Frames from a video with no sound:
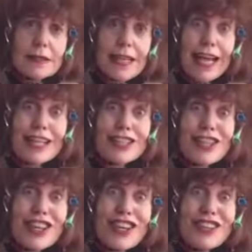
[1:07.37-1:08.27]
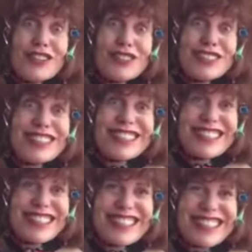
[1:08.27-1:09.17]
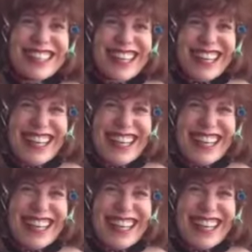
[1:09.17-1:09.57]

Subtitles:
And he's cute.